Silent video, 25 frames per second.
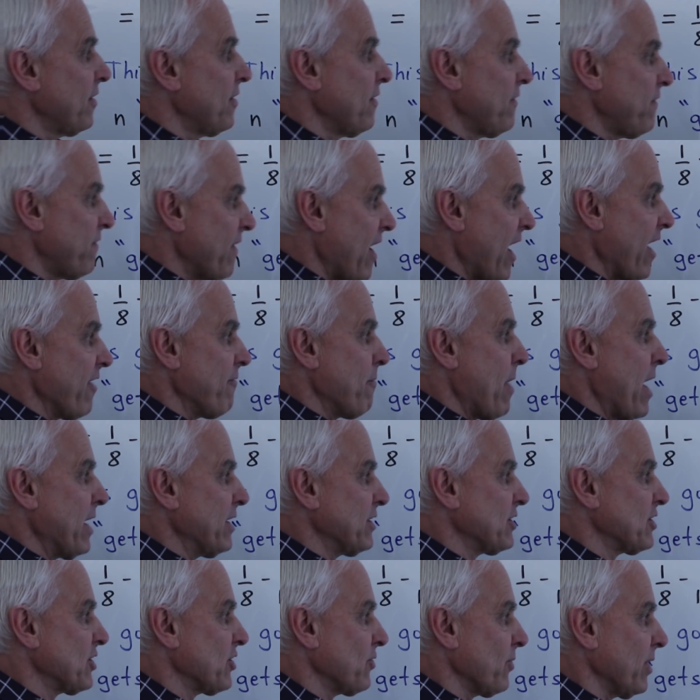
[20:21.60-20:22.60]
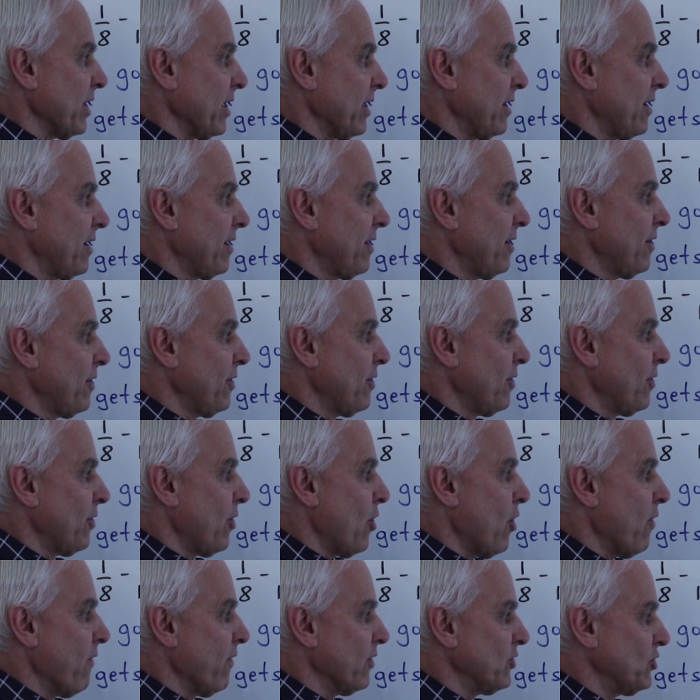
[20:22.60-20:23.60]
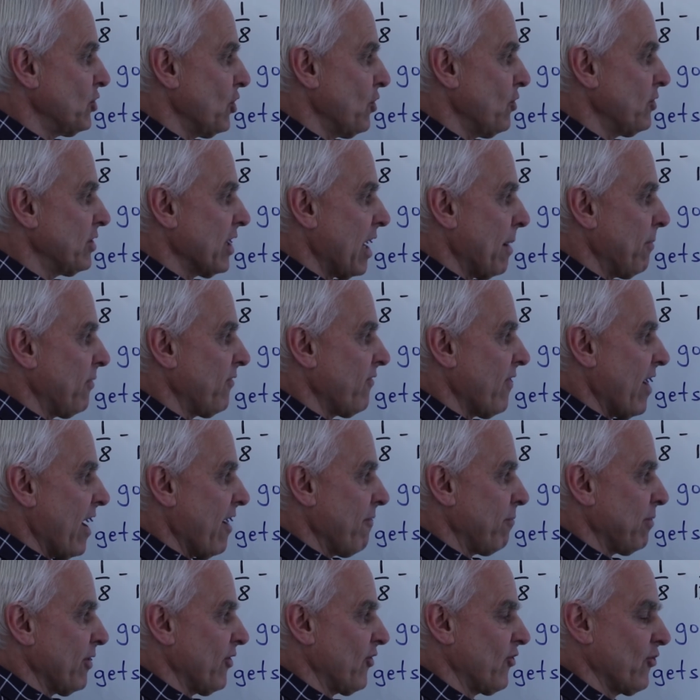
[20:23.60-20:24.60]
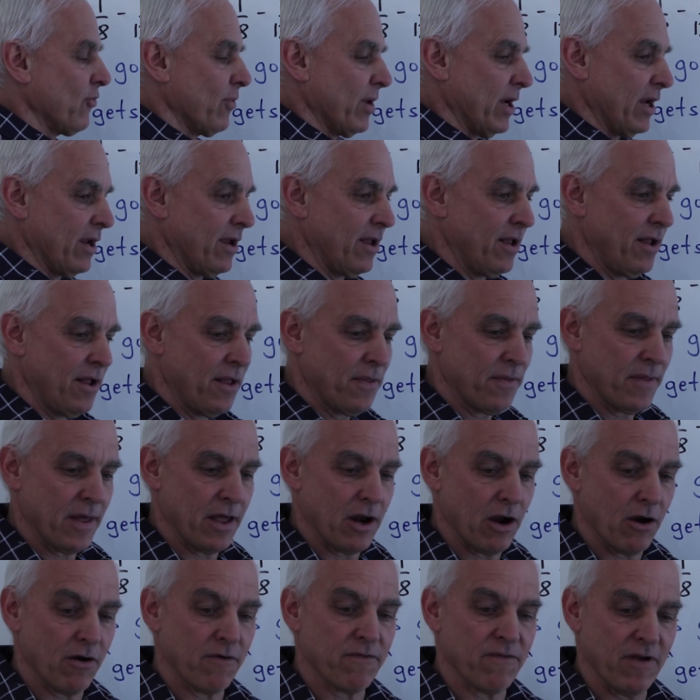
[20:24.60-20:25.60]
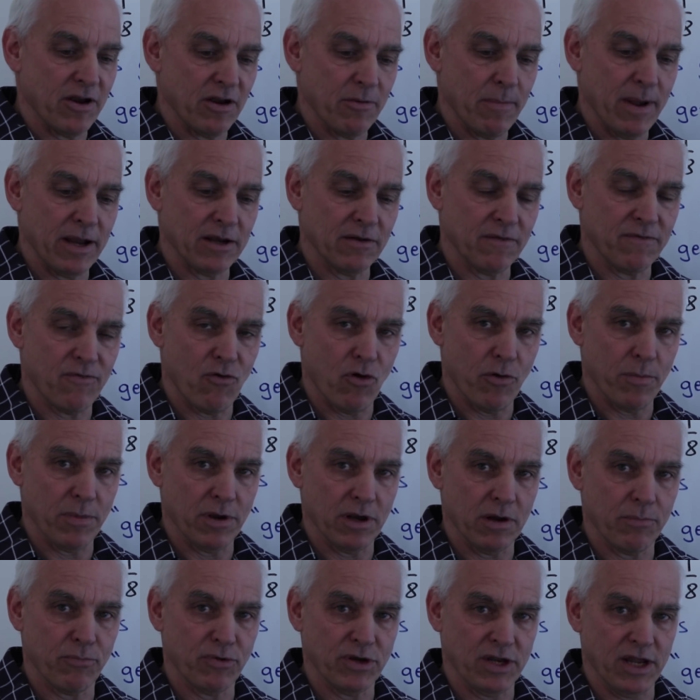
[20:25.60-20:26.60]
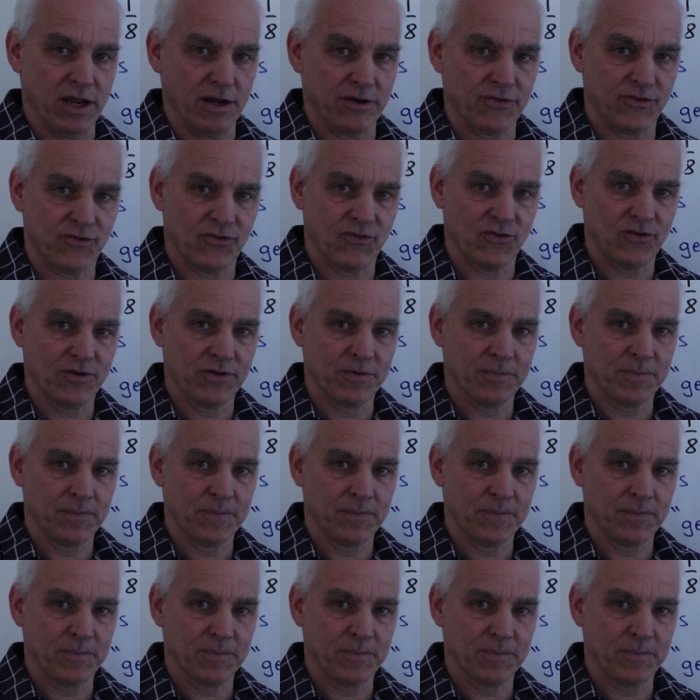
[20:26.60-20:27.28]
the 5 minus 3 over 2 times 5 plus 3 that our fundamental formula predicts.